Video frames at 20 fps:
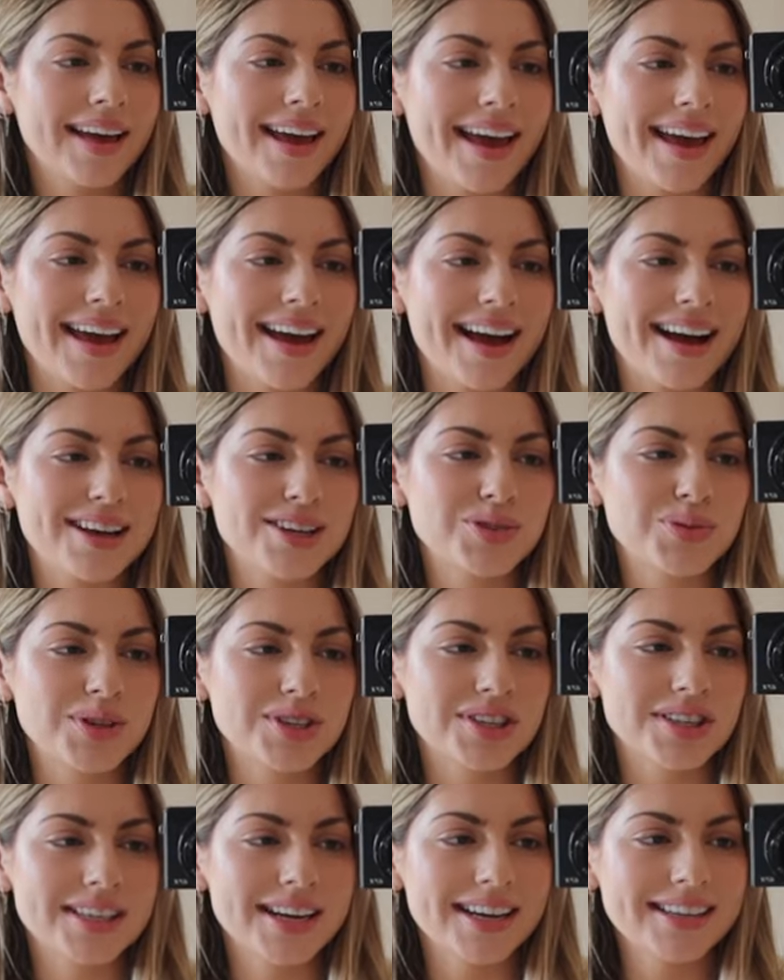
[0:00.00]
Hey guys, we
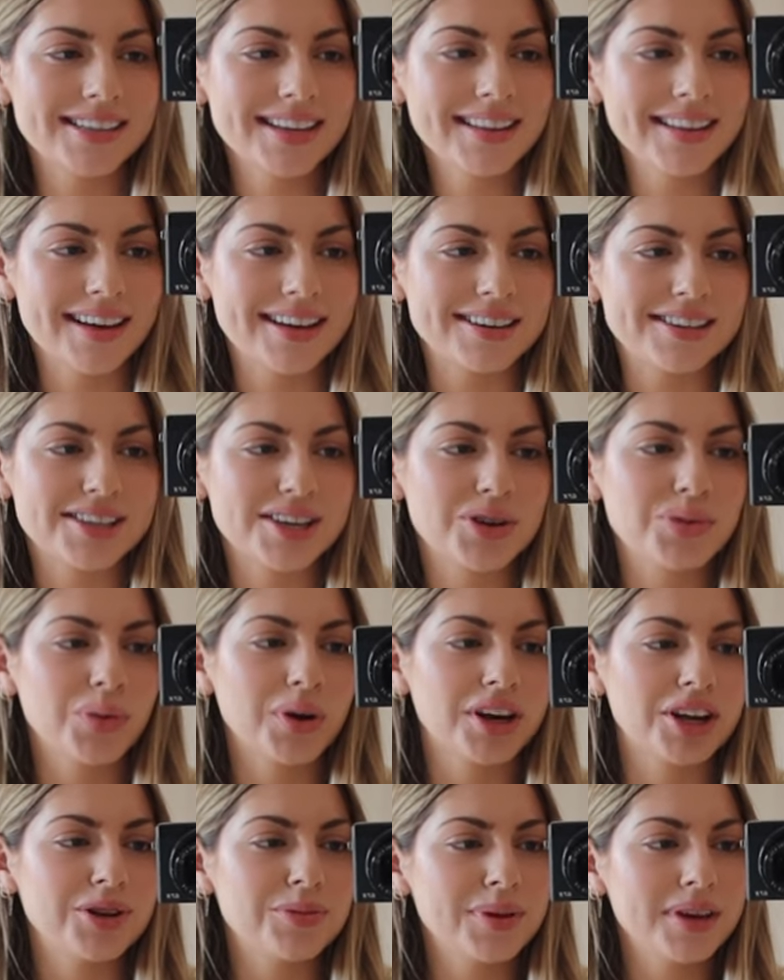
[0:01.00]
just got to London. We're
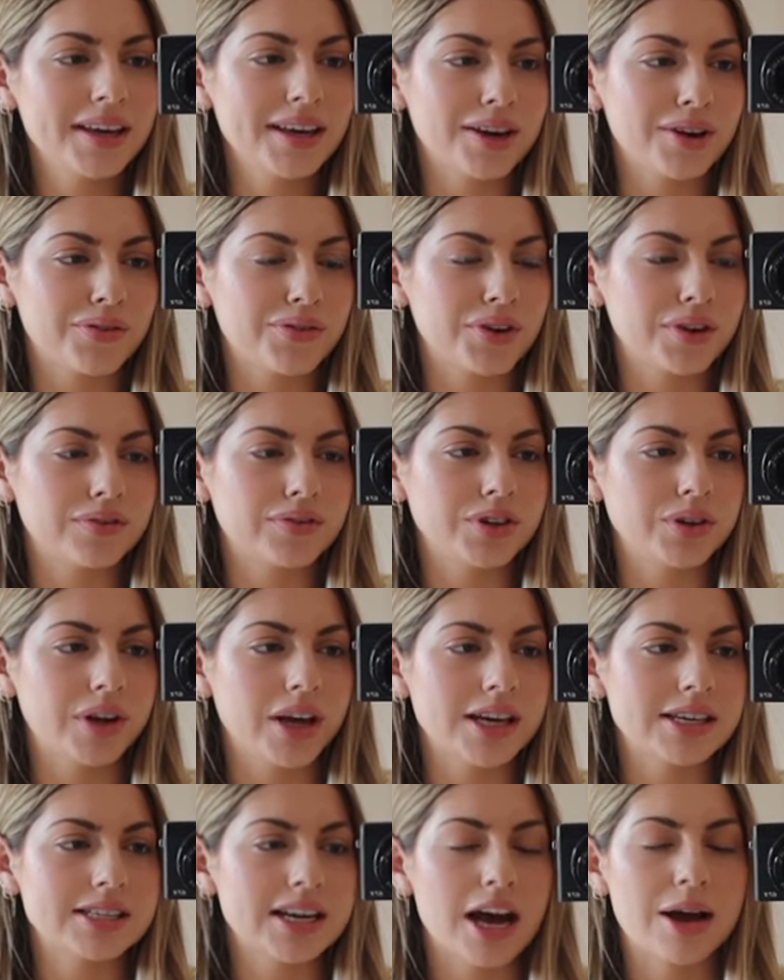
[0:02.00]
gonna be here for a few
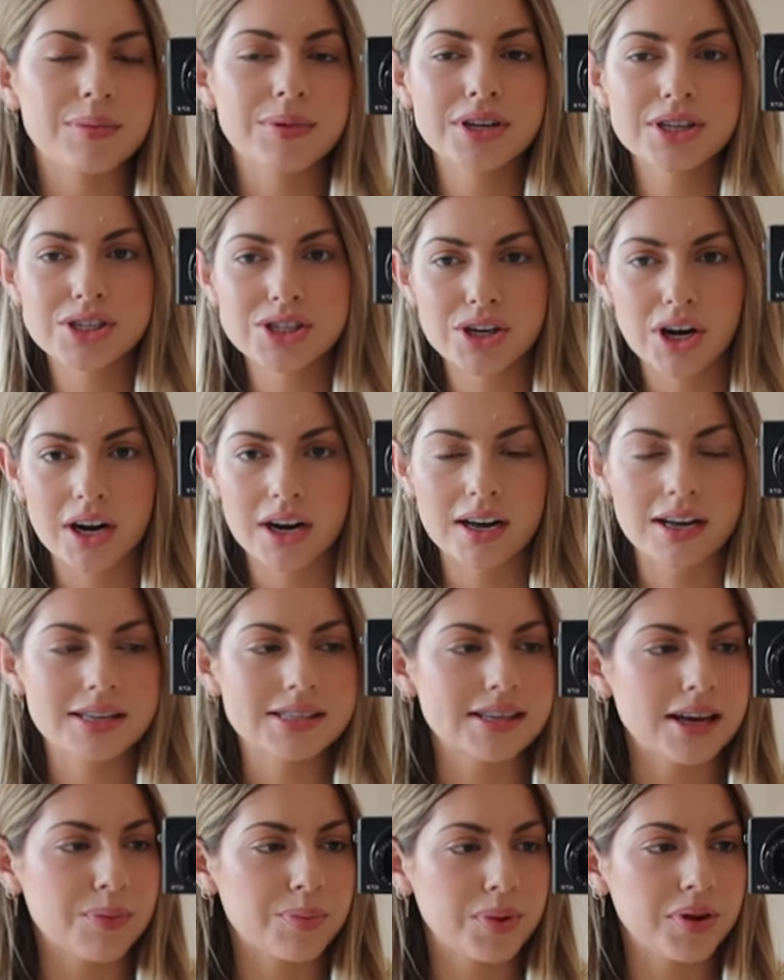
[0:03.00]
days. I'm gonna start a
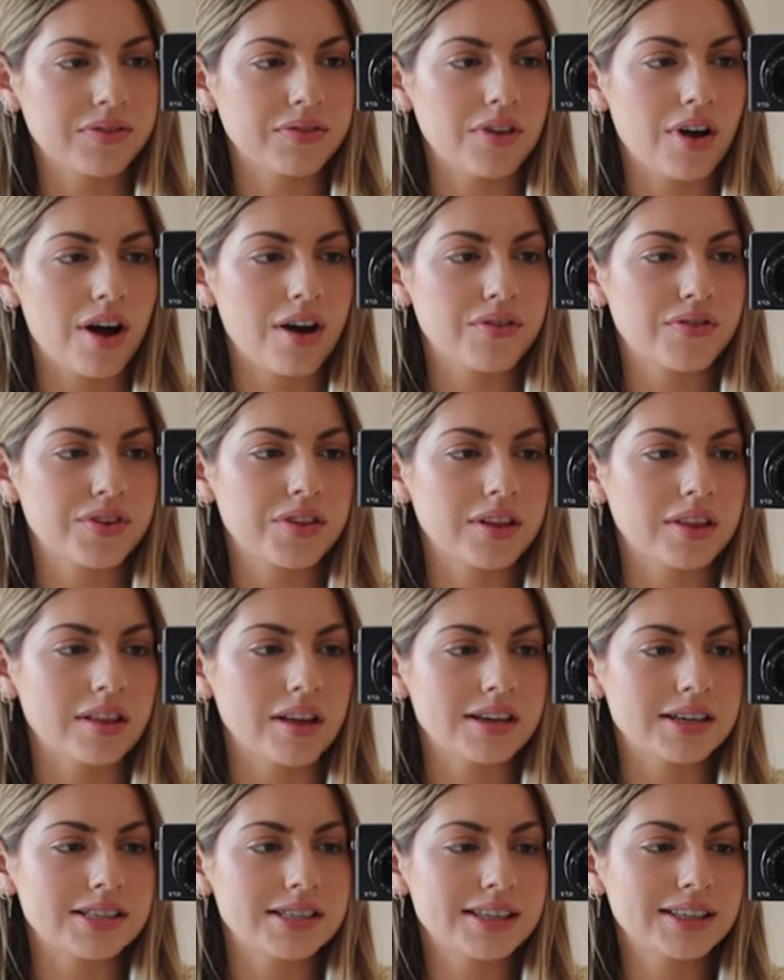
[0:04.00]
separate vlog for the
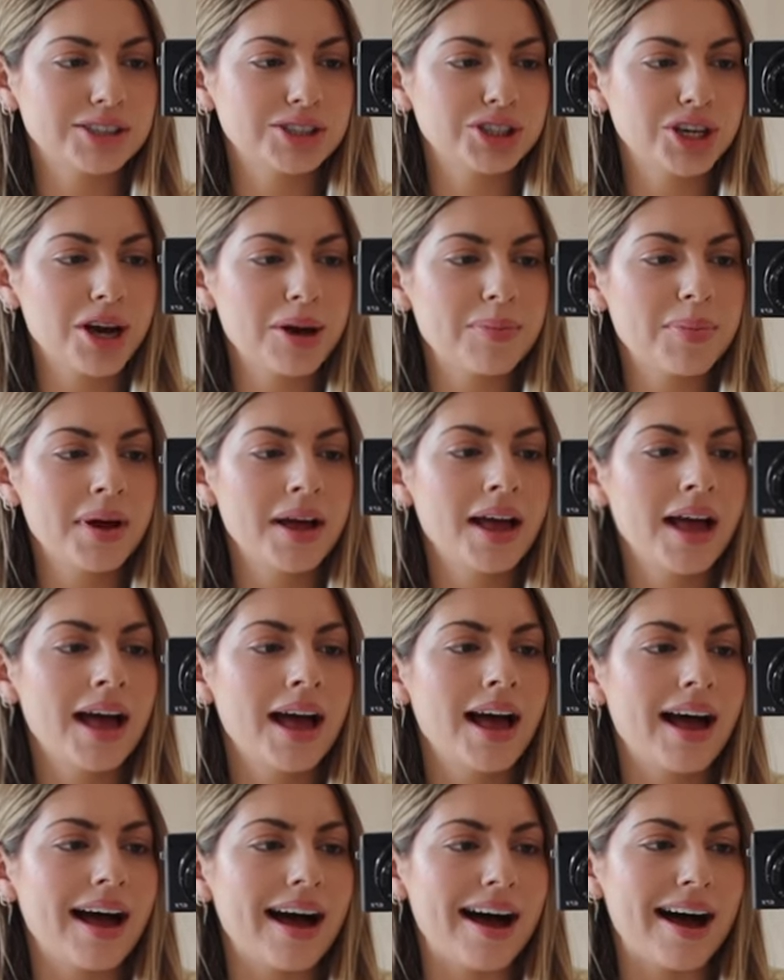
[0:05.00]
London trip,
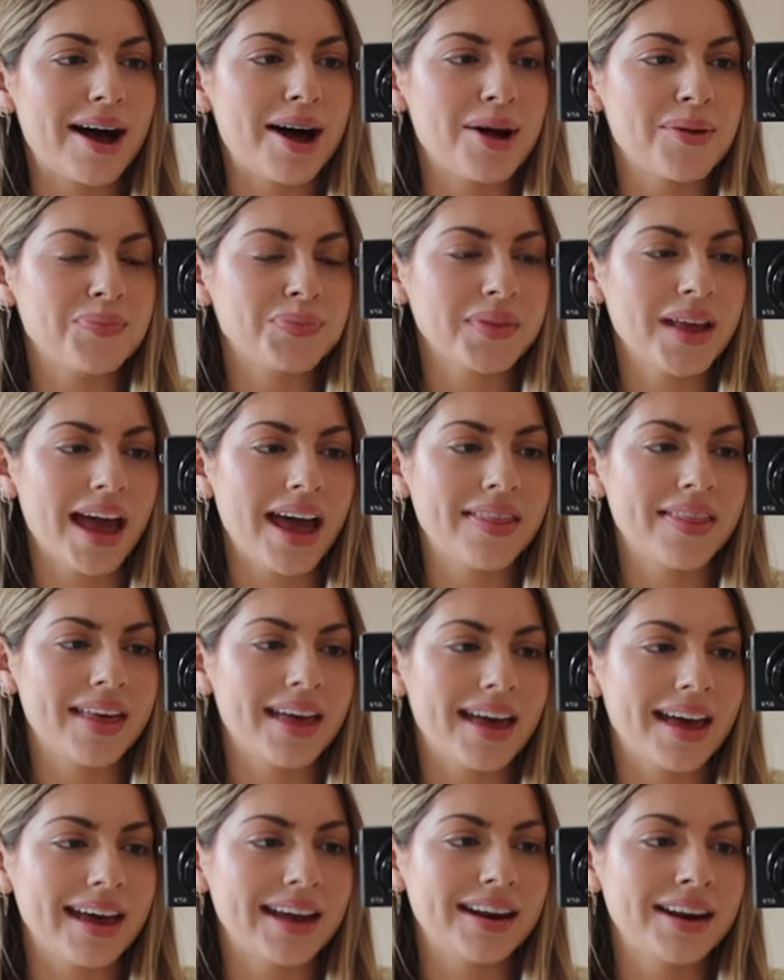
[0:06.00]
and
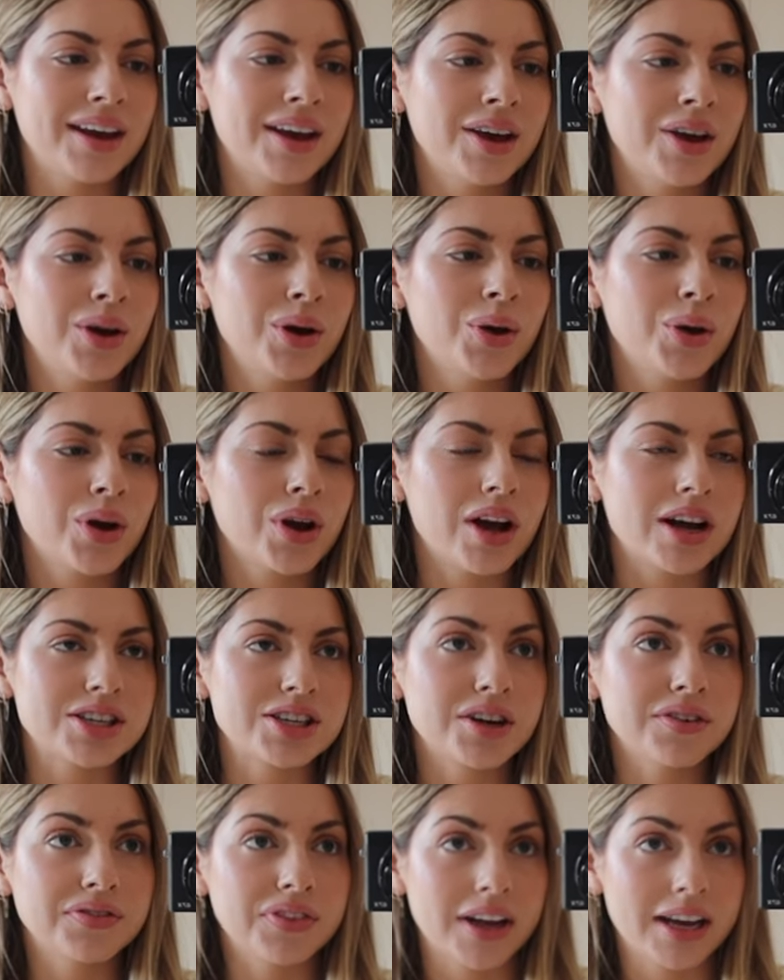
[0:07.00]
then because
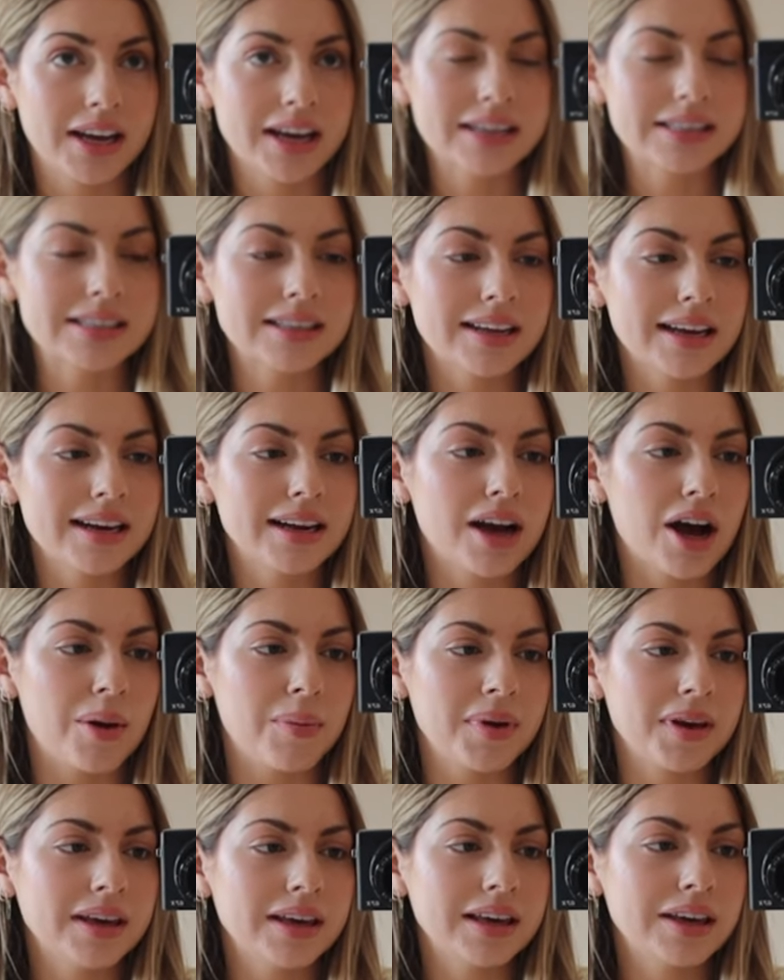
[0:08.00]
our flight got delayed
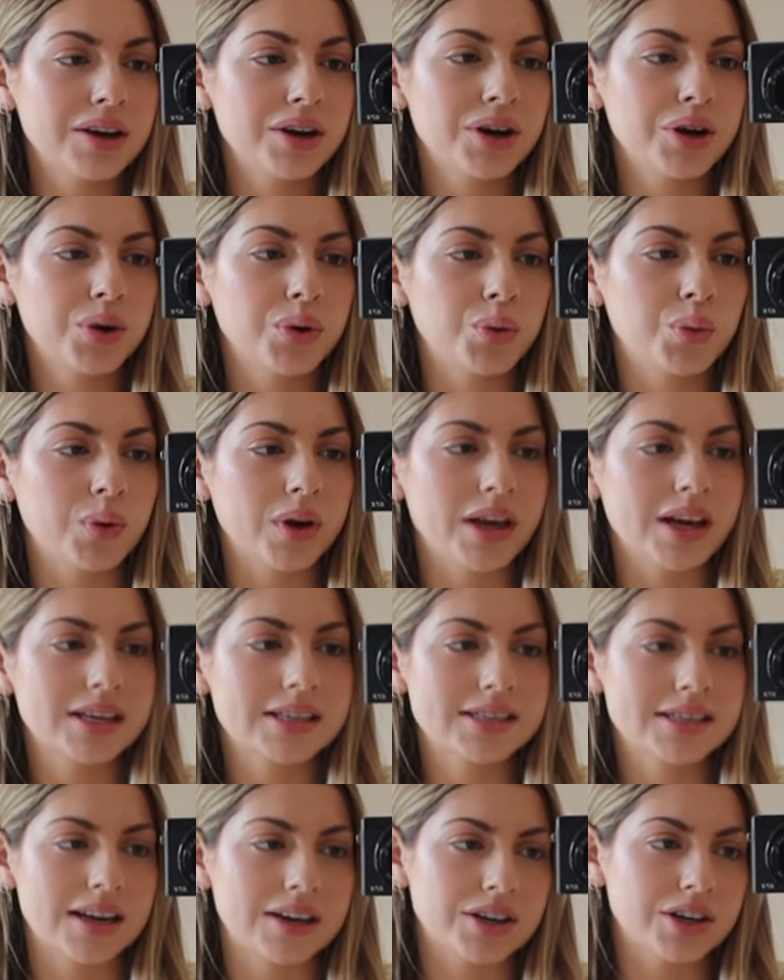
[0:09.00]
coming here, we
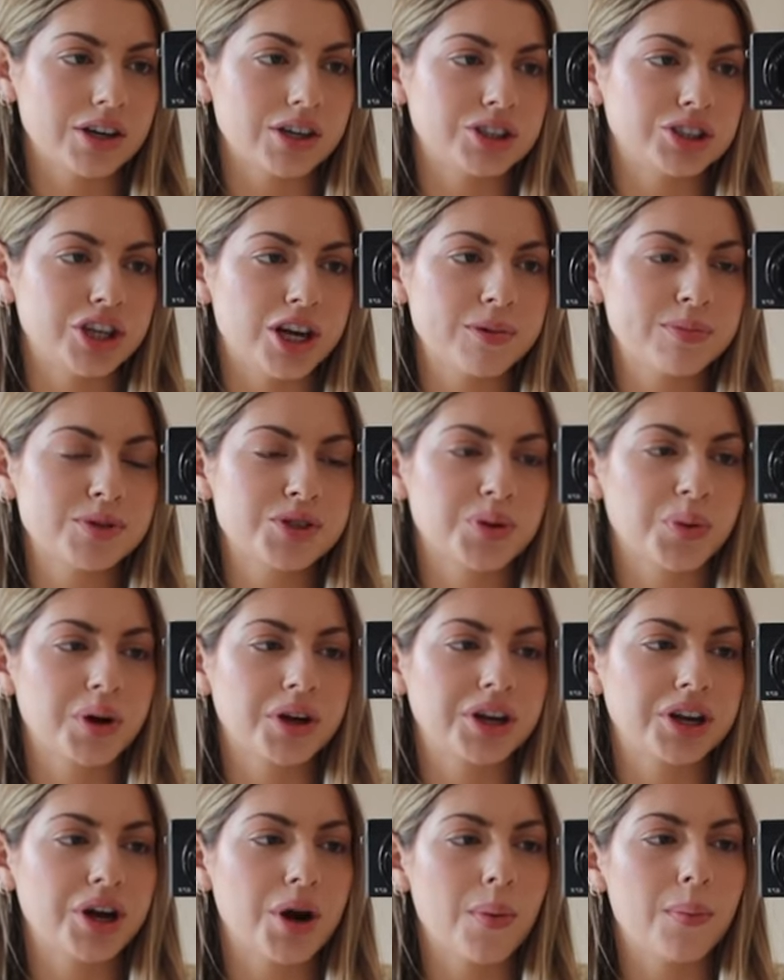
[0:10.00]
extended our trip, so we're
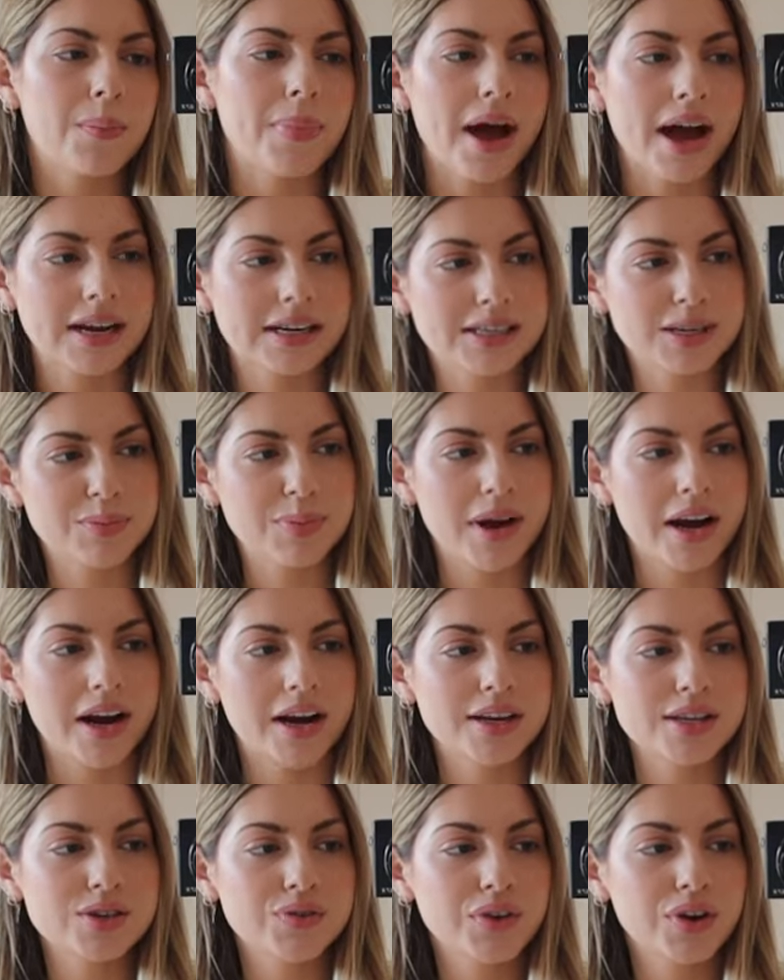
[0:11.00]
gonna go back to
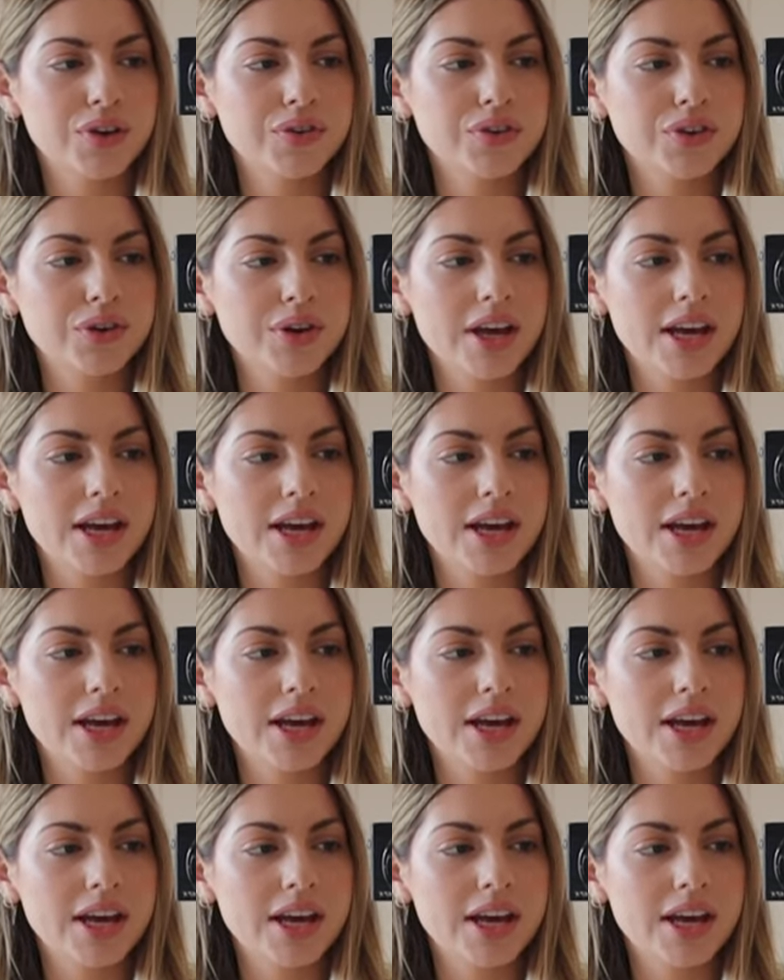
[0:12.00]
Paris for a few